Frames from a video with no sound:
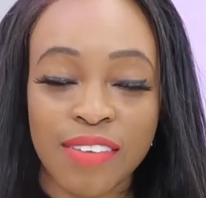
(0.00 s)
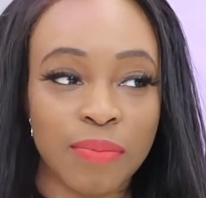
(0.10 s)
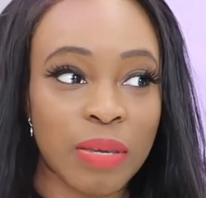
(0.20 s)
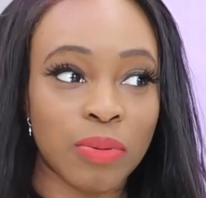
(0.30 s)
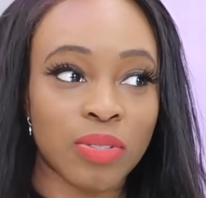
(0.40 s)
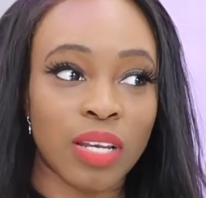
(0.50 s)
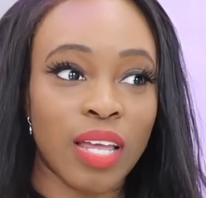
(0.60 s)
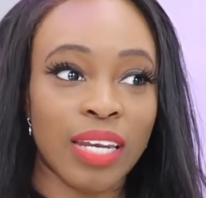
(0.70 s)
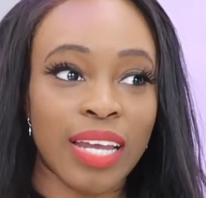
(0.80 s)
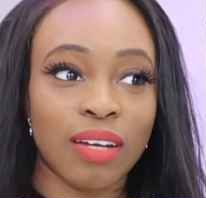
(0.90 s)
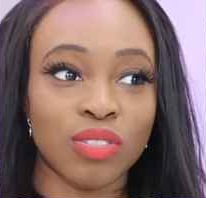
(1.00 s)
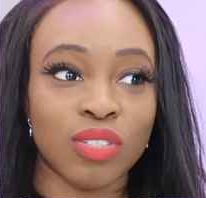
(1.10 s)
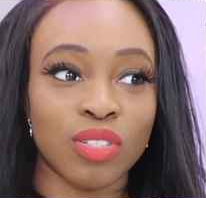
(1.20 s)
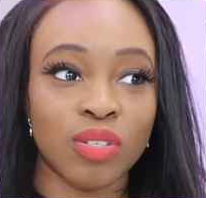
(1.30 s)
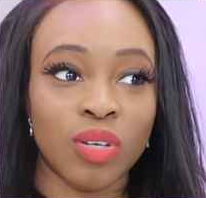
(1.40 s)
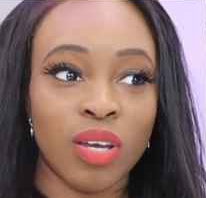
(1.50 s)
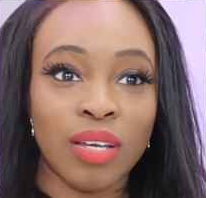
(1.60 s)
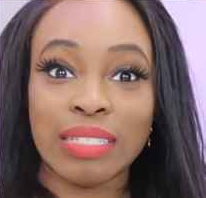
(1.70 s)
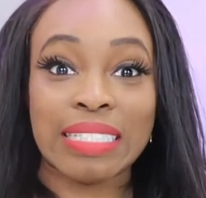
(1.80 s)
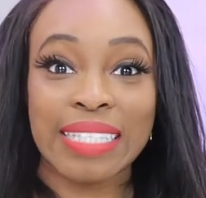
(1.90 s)
for people to learn how to do
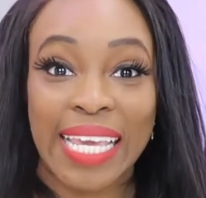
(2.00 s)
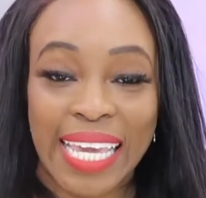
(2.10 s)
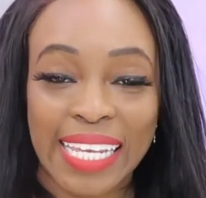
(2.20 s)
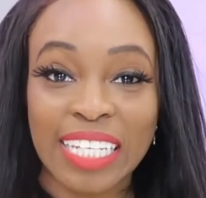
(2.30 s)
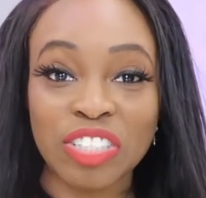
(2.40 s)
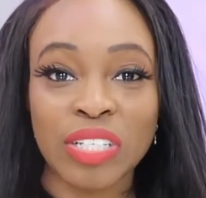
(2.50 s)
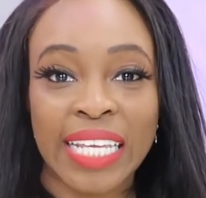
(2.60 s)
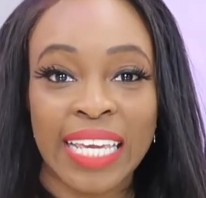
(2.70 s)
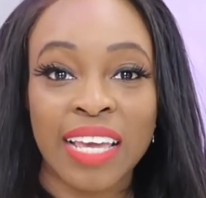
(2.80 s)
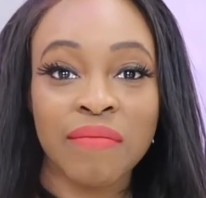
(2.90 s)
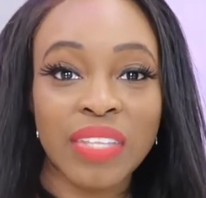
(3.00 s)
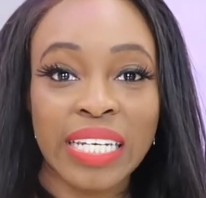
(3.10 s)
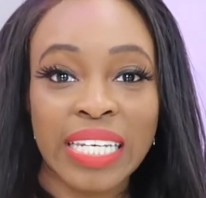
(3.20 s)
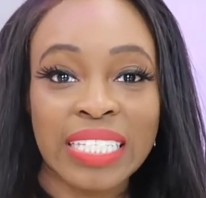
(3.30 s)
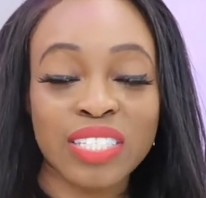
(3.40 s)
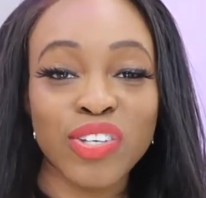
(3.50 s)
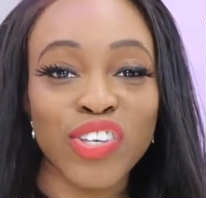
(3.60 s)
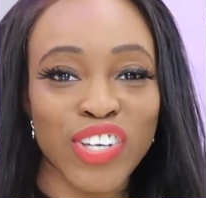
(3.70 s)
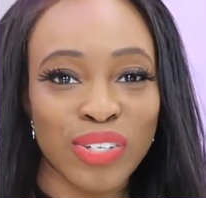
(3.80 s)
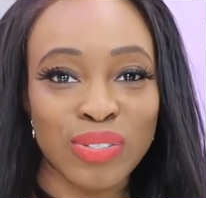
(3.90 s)
singing. Literally, the list
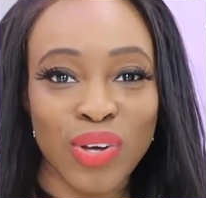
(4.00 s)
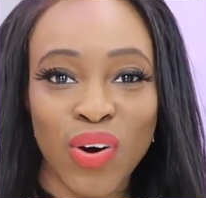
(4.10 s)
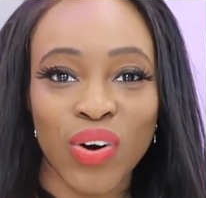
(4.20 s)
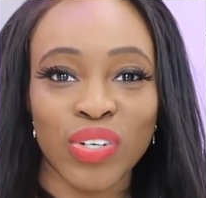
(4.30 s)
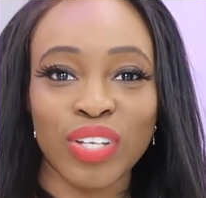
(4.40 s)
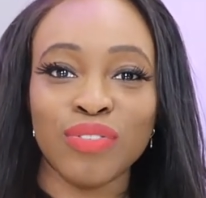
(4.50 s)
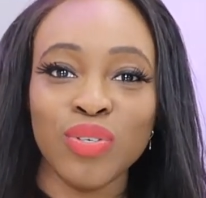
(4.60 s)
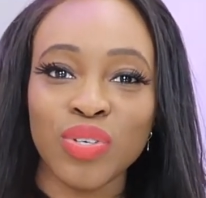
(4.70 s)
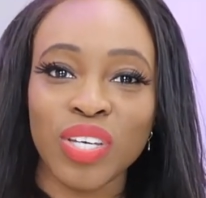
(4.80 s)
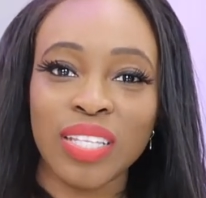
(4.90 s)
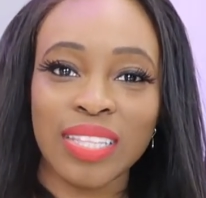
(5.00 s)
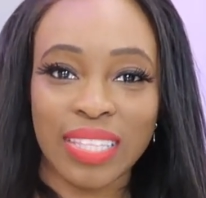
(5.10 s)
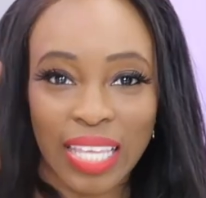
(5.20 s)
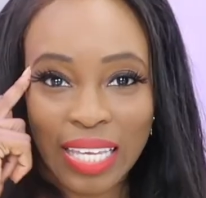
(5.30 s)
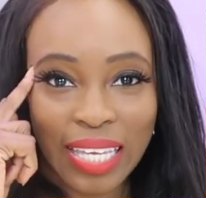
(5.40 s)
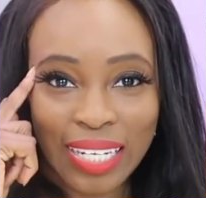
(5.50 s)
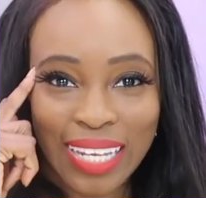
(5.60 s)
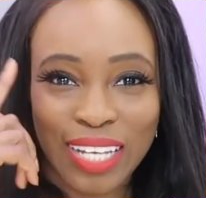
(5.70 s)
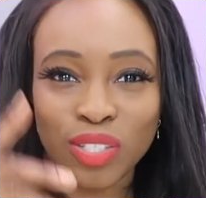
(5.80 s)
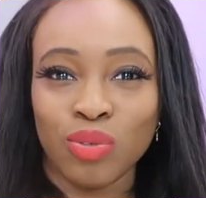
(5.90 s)
goes on. If you can think it
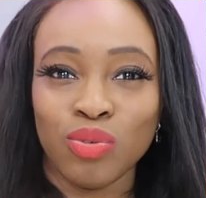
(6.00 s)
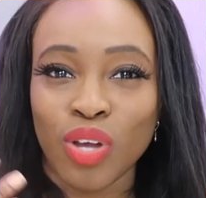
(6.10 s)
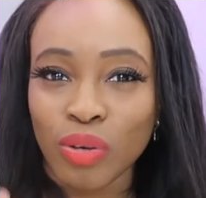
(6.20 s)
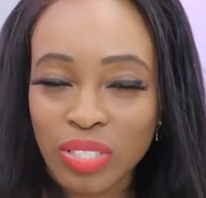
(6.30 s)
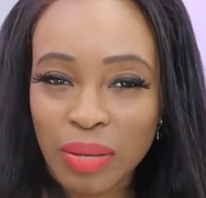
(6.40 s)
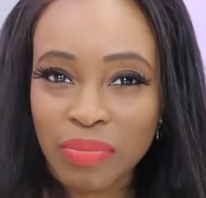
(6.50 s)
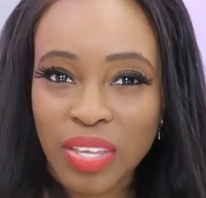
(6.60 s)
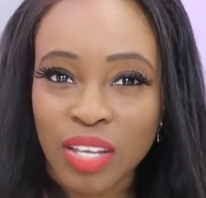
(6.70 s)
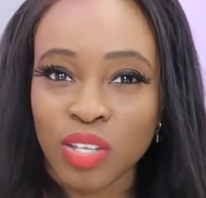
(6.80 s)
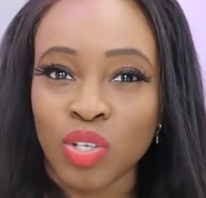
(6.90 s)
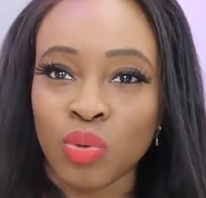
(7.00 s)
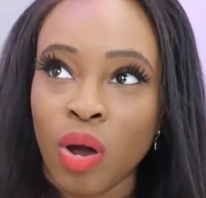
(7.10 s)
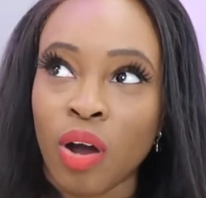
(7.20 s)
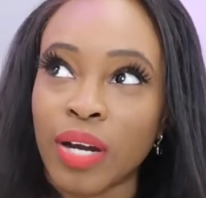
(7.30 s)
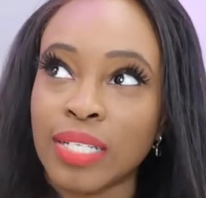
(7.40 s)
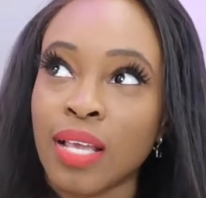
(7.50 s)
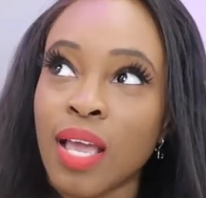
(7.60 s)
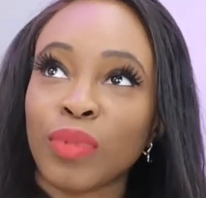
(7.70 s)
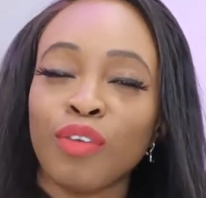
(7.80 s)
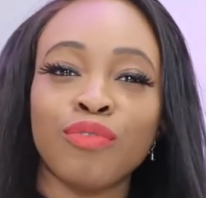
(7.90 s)
and you know something and you are a
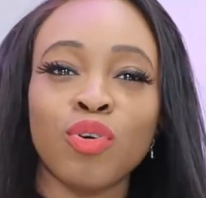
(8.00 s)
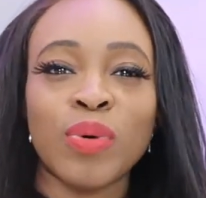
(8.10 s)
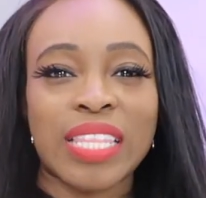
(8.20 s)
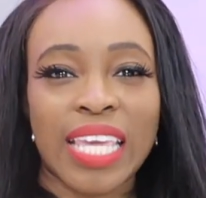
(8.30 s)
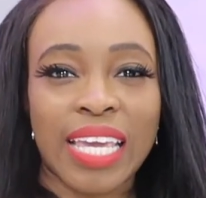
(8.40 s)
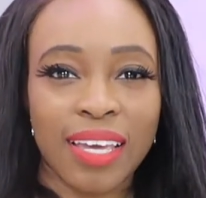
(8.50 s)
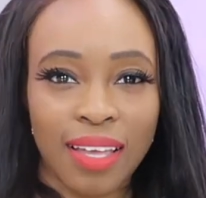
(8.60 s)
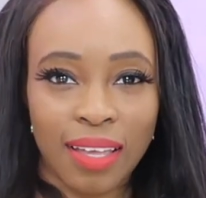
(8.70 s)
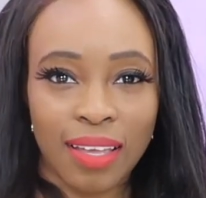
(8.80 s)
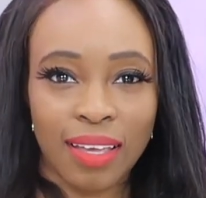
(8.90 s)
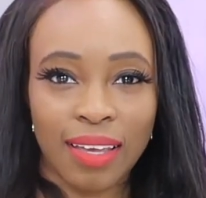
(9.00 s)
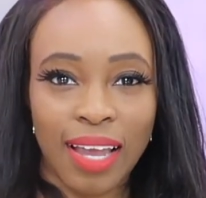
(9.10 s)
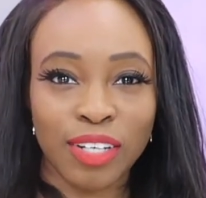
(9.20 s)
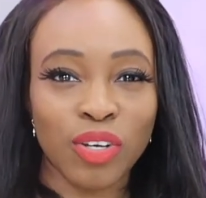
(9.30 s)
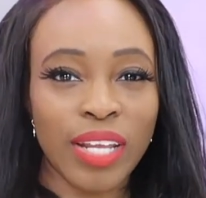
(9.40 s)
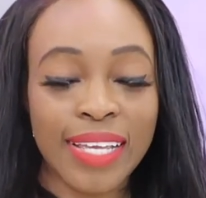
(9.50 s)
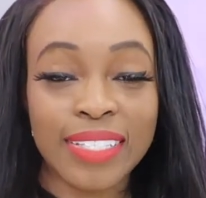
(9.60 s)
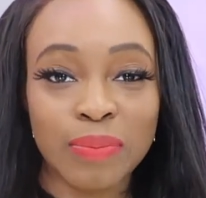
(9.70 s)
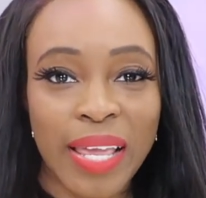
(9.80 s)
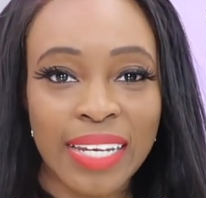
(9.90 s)
forward thinker and good at
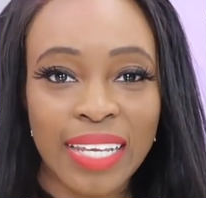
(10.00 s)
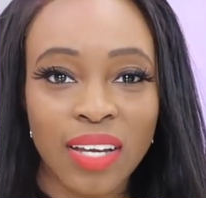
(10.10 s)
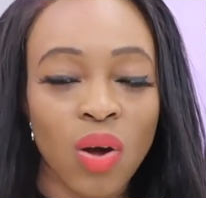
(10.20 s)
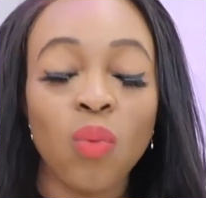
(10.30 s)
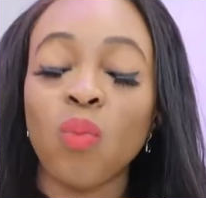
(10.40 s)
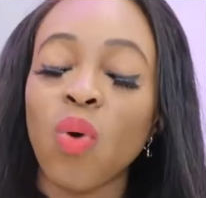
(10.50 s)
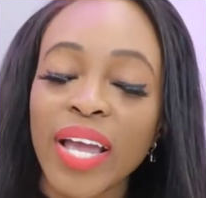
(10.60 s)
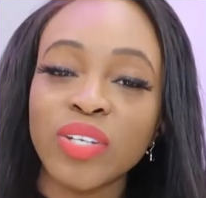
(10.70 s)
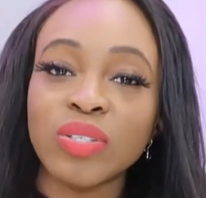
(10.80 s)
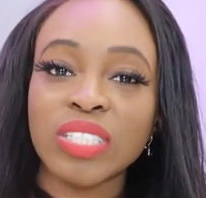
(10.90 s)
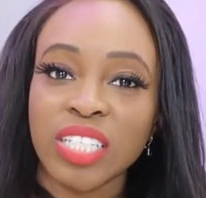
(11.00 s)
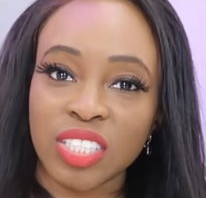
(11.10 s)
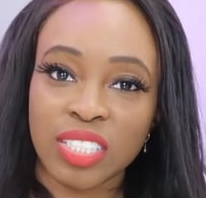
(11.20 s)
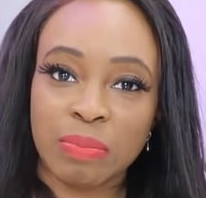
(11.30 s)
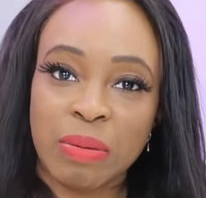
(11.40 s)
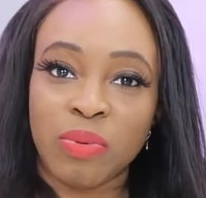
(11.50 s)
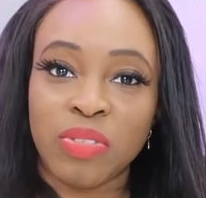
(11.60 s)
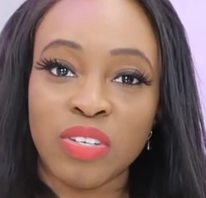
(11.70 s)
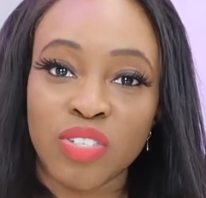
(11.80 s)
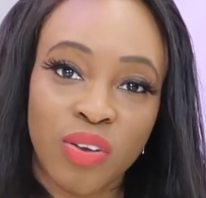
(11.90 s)
explaining, why not teach it to people
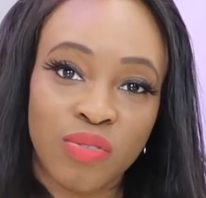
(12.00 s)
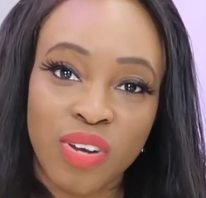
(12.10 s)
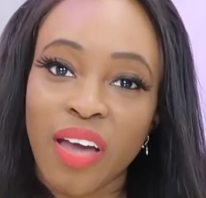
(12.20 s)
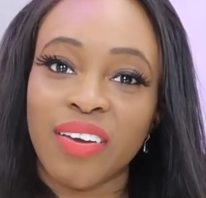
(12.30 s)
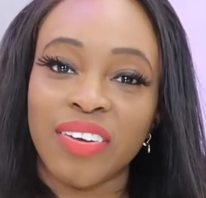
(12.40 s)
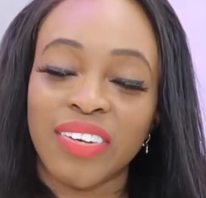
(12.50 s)
that don't know?